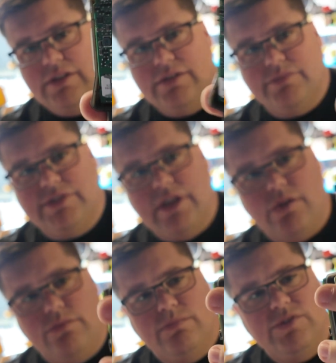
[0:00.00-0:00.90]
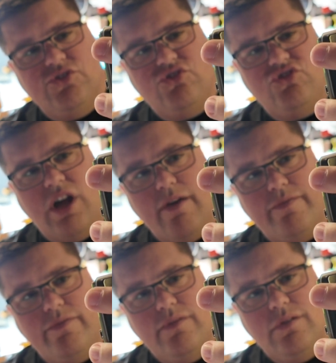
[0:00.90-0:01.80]
some cell
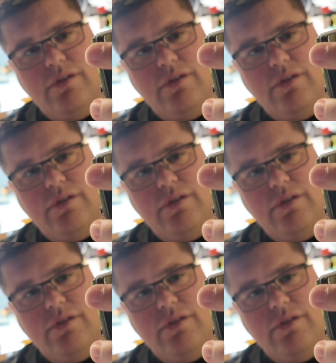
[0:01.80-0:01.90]
stuff,